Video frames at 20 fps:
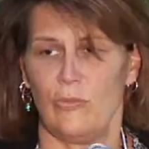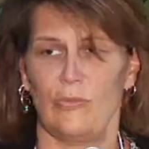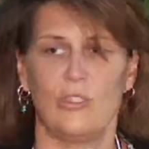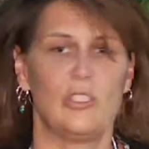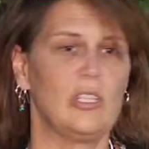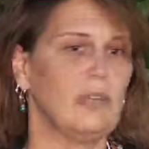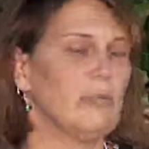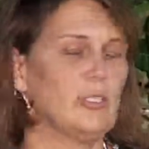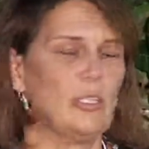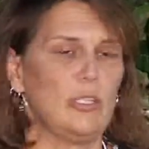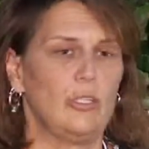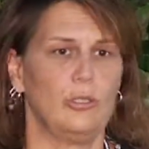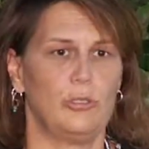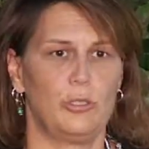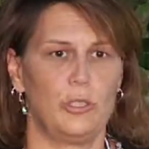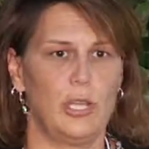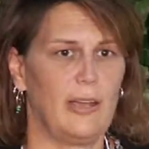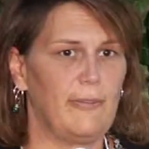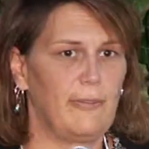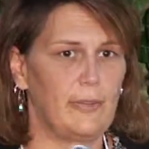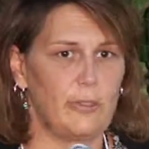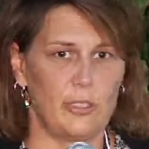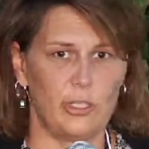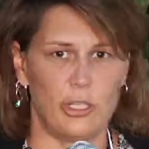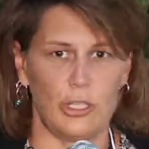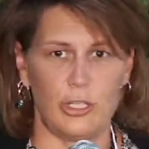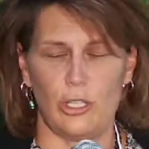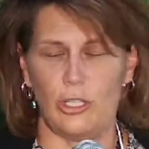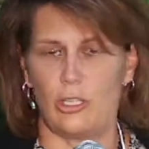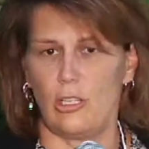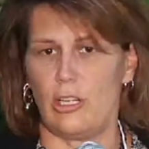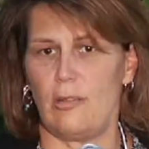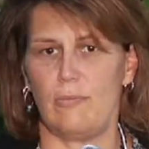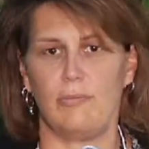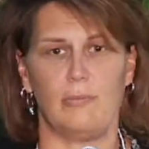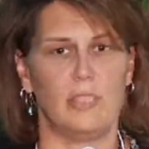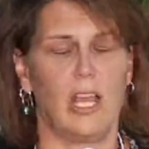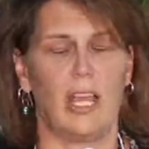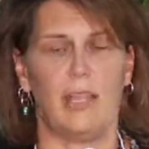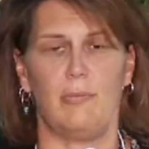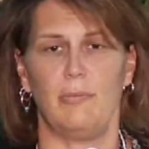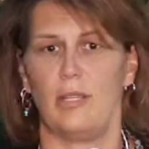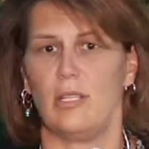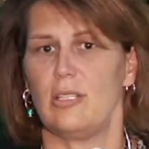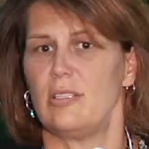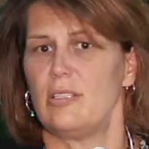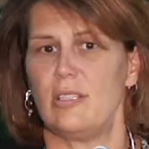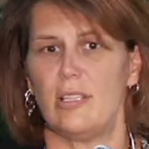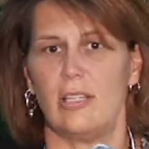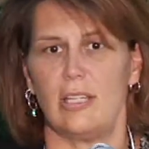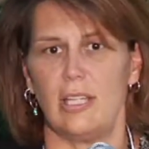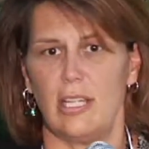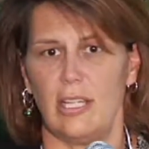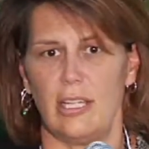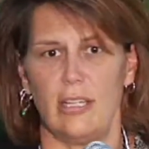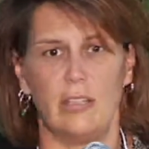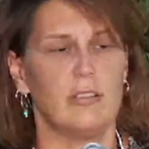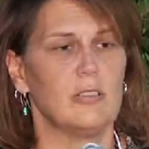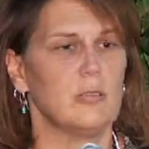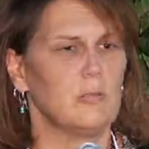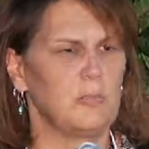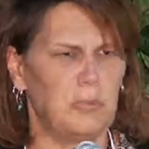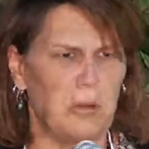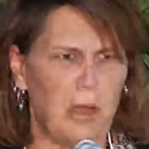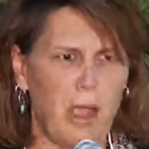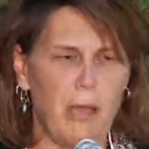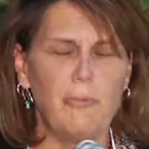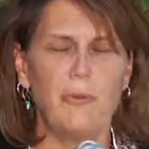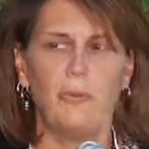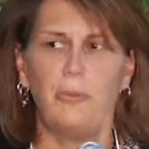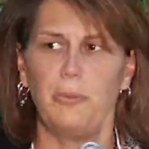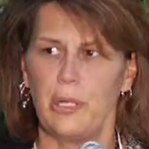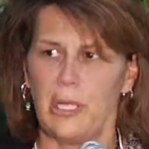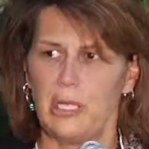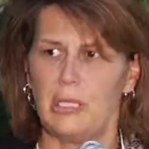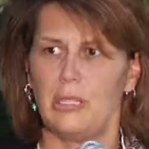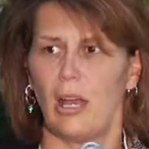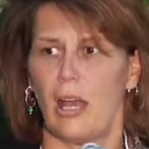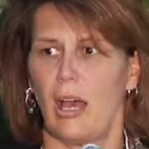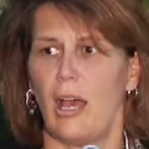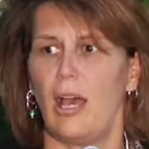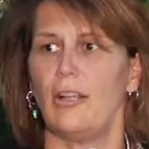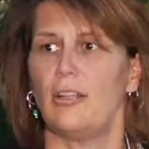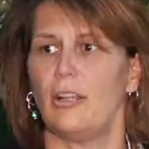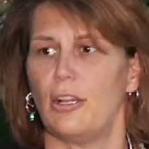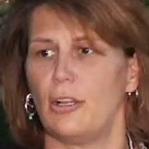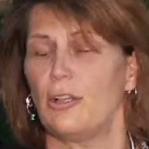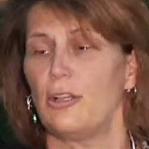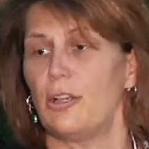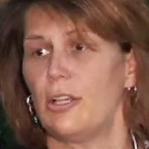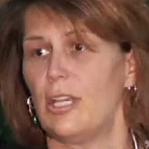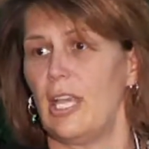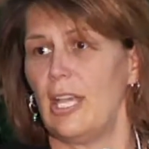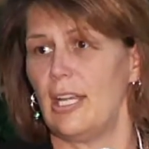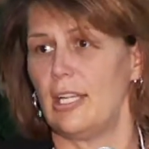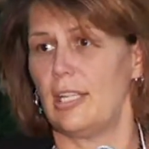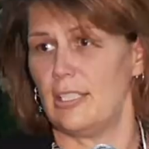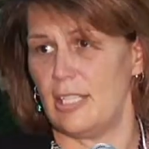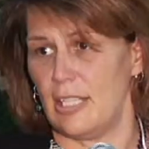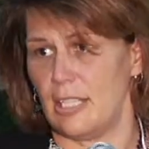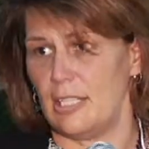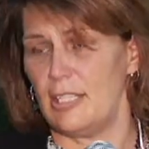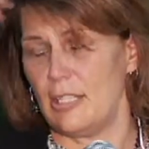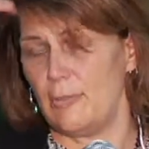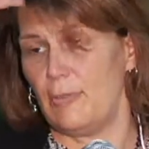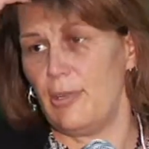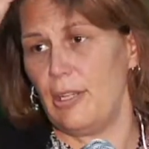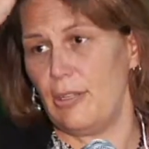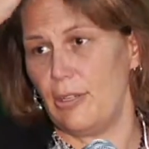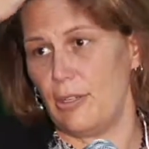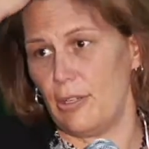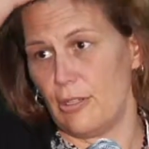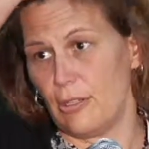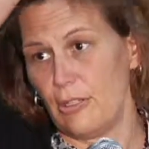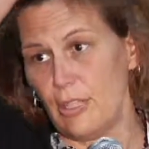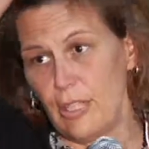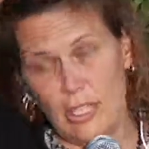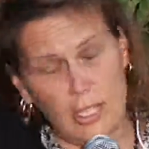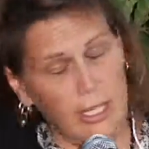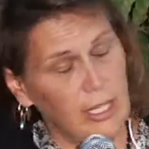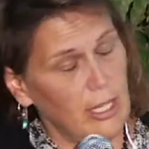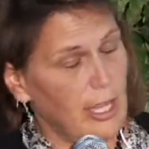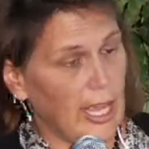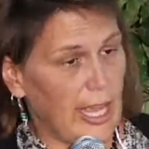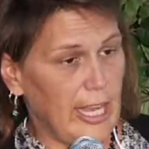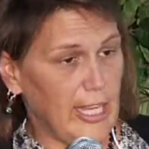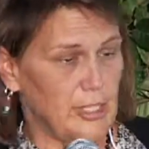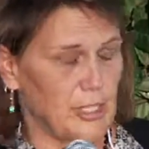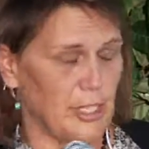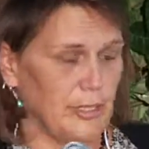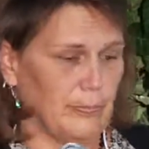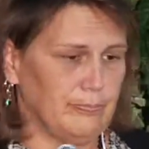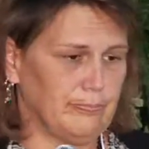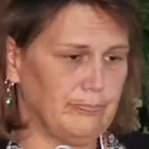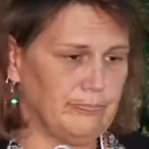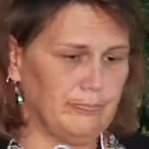Someone who travels to Europe 9 months of the year is probably not a good candidate to be your agent.